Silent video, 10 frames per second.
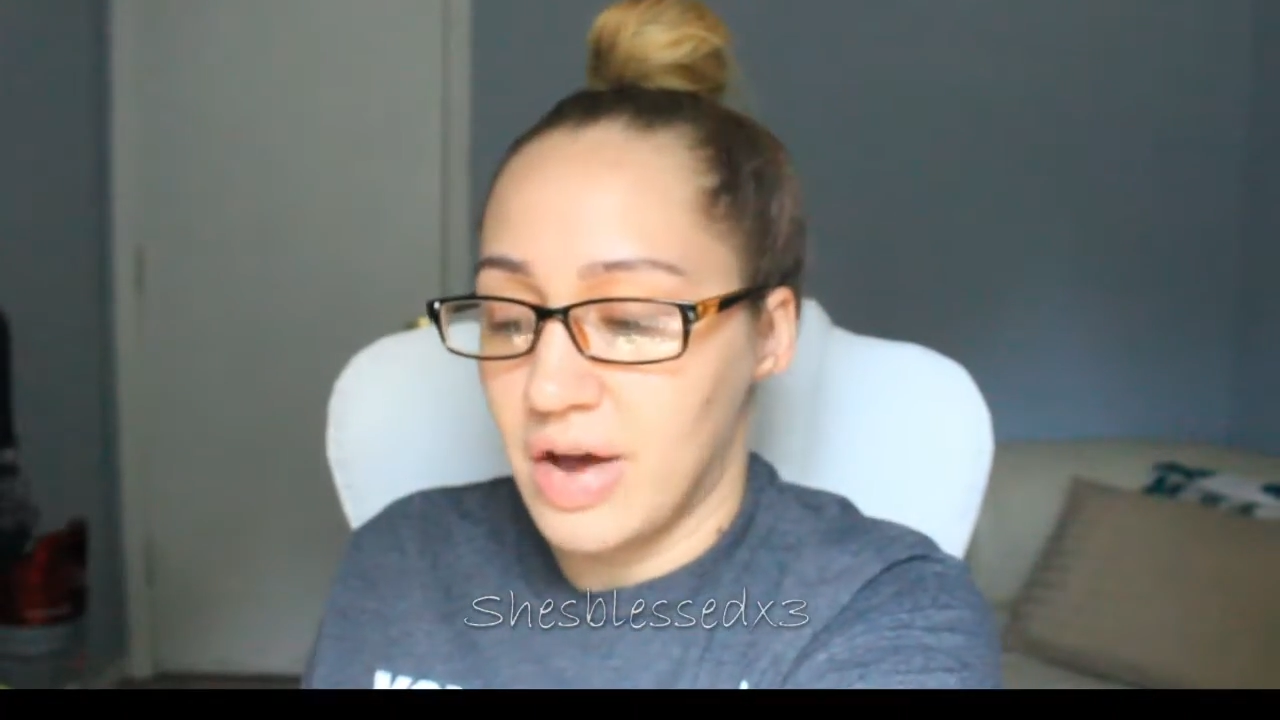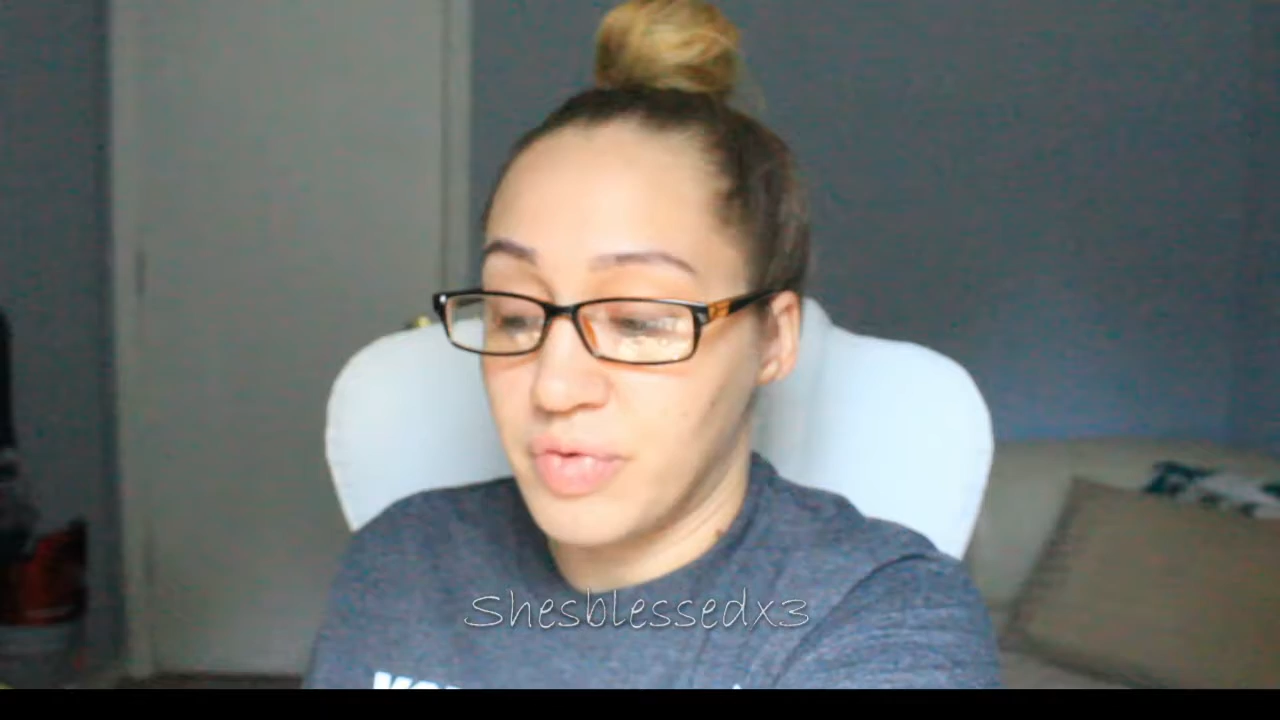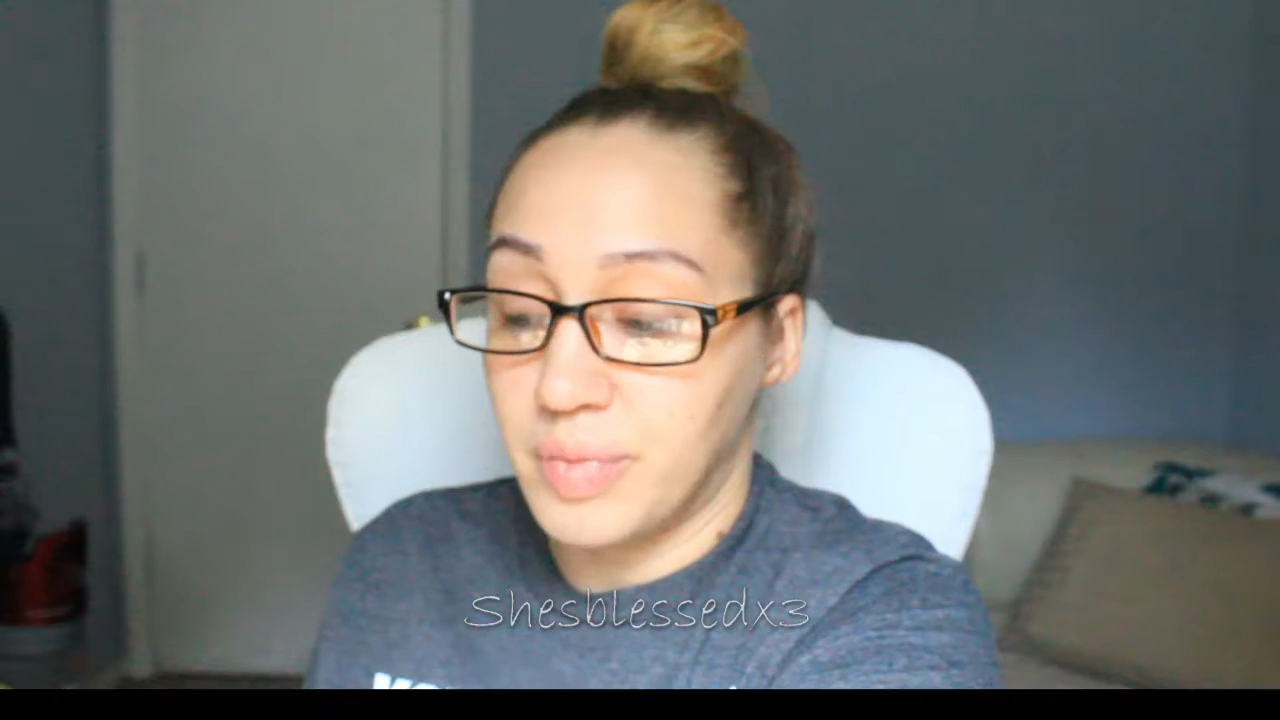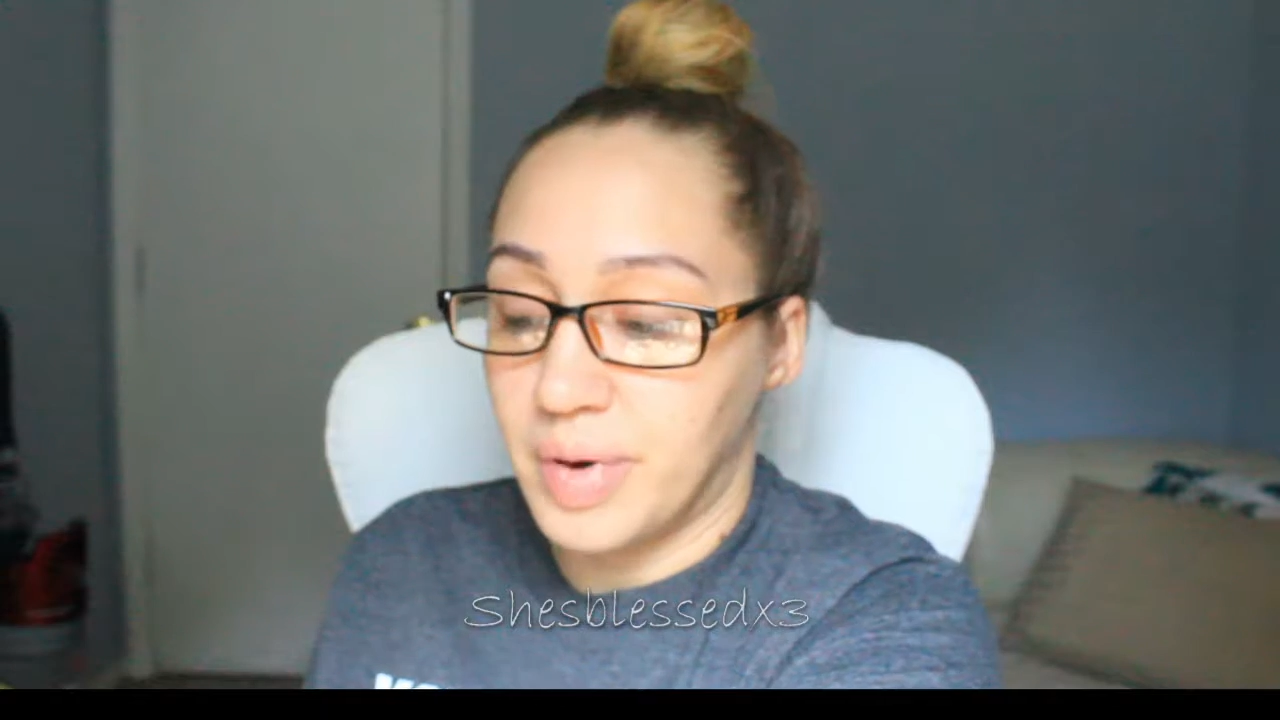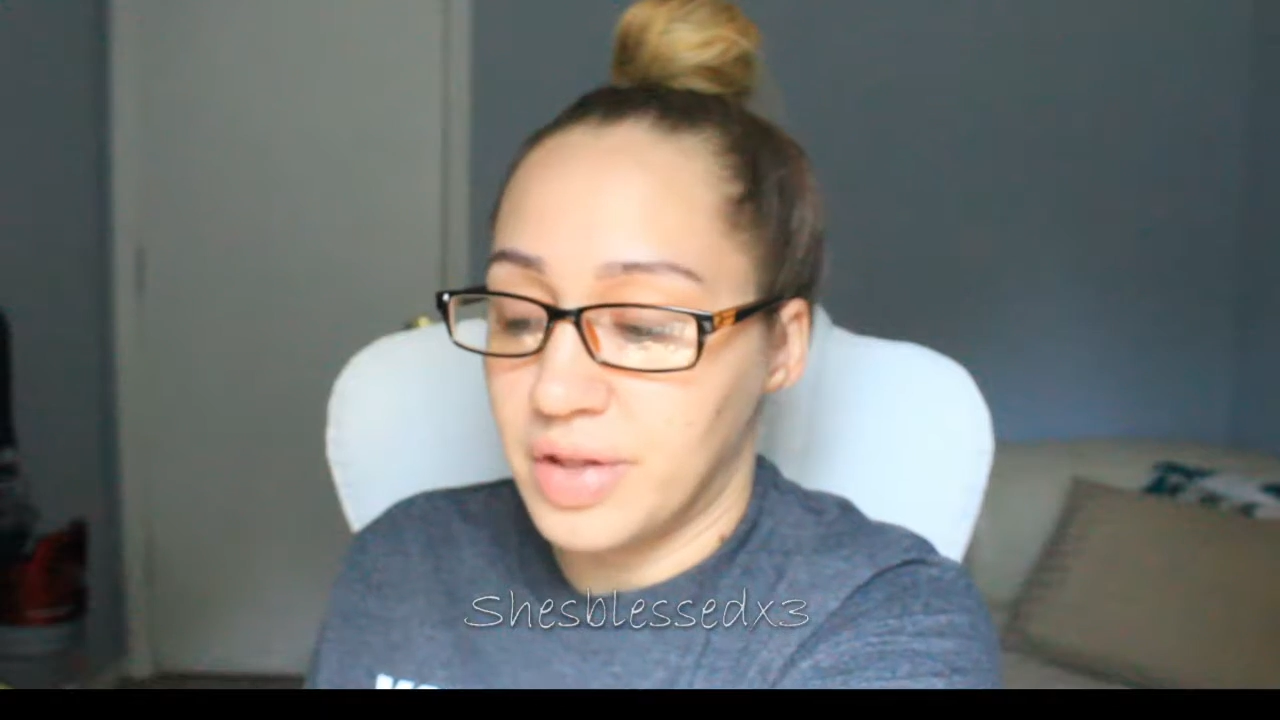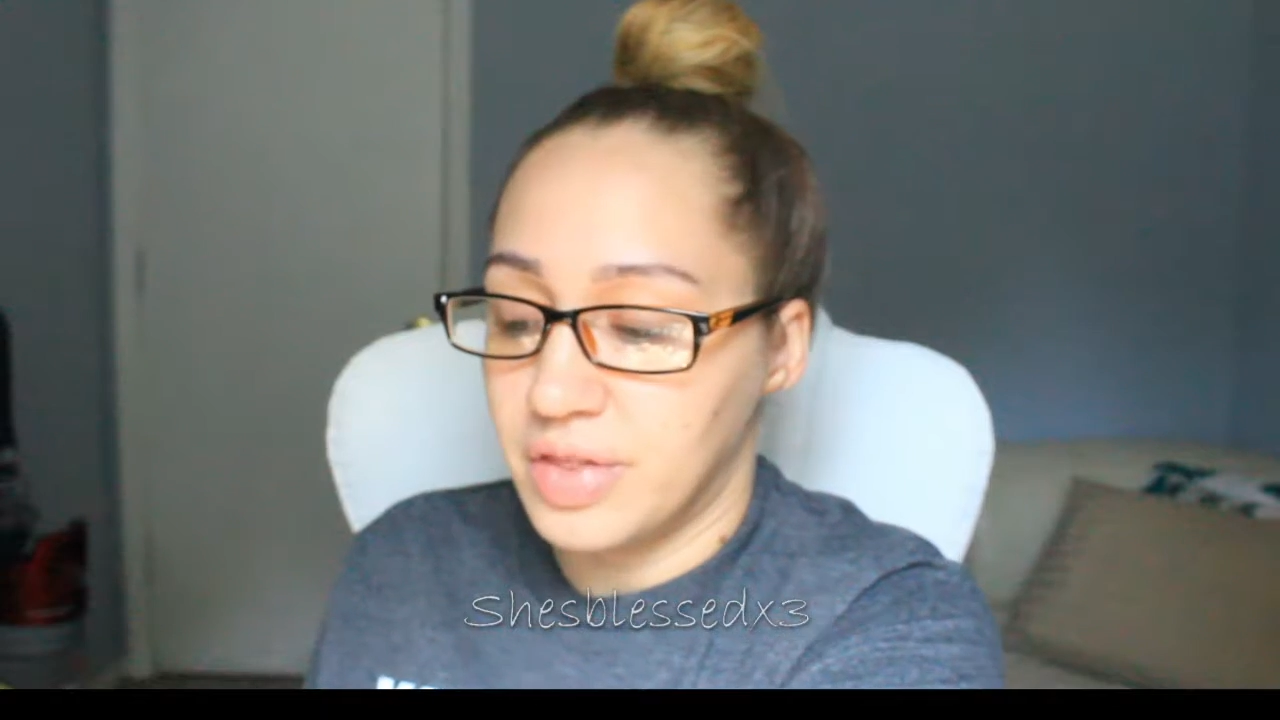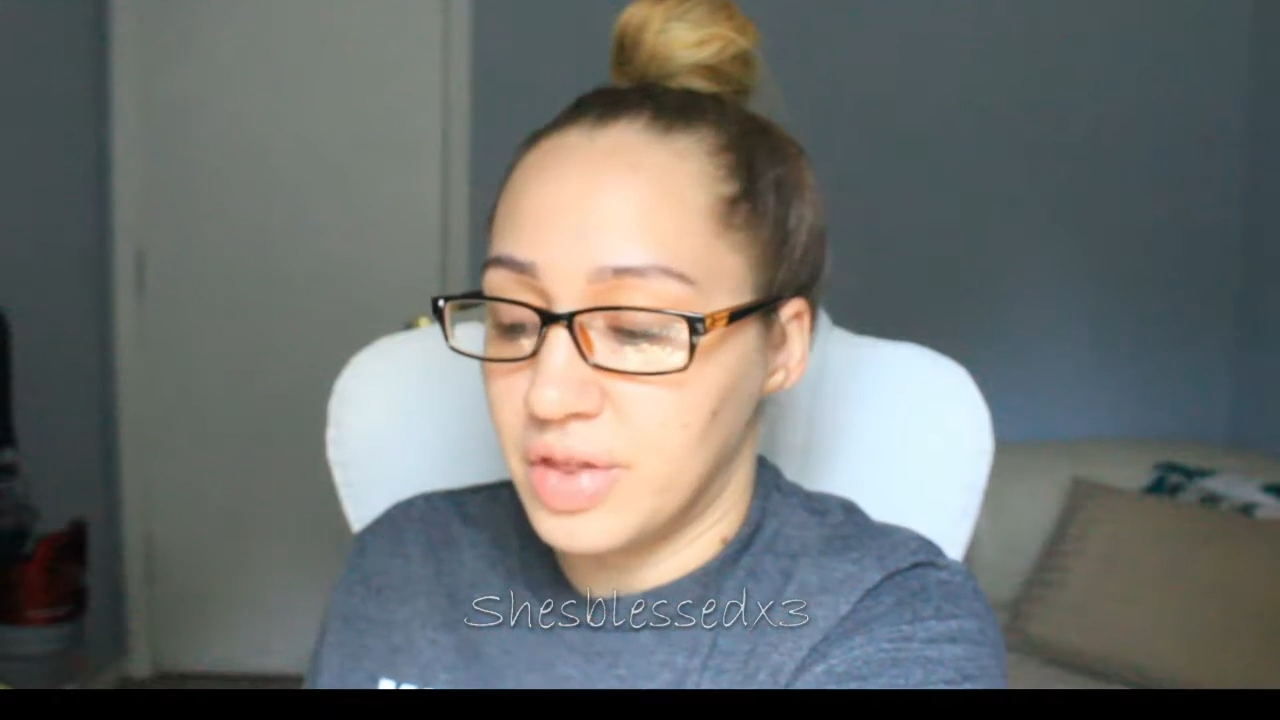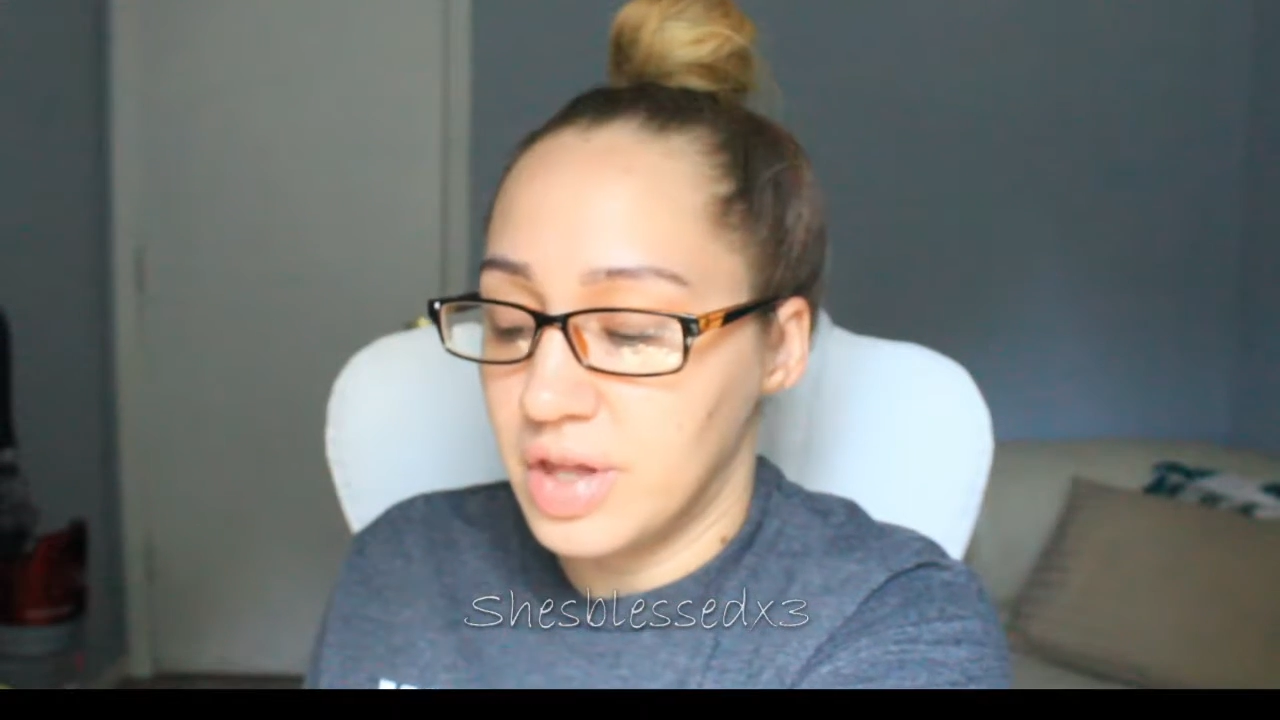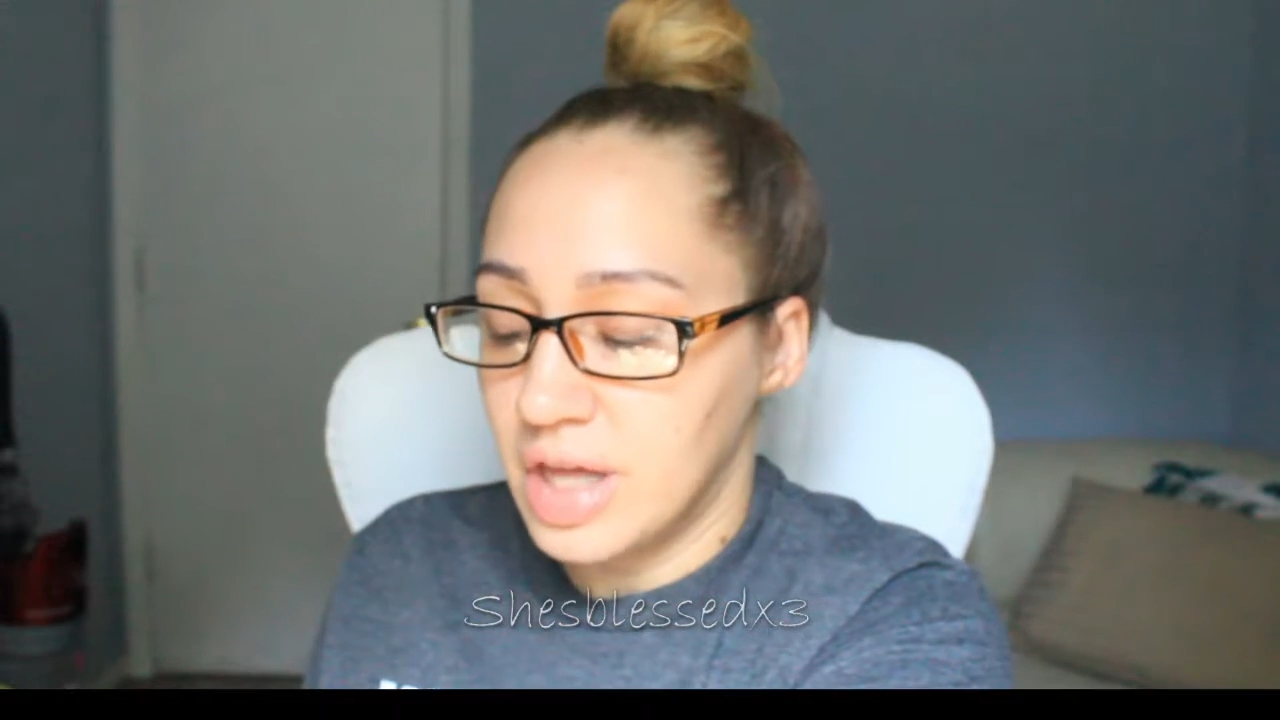every month.